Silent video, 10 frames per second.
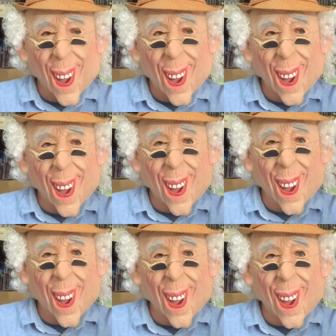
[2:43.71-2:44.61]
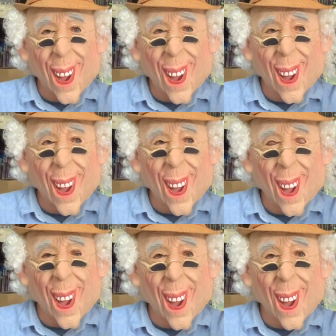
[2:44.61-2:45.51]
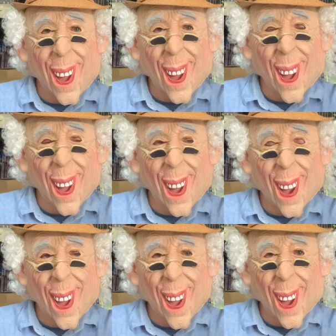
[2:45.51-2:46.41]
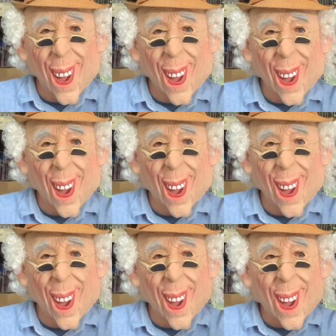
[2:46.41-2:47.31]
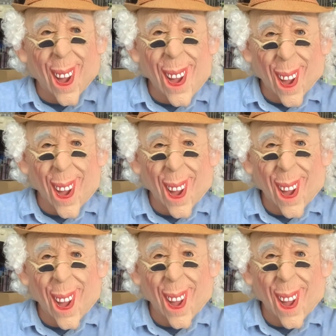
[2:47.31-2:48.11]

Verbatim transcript: And the gang is comprised of Charles Bronson's character Link Stewart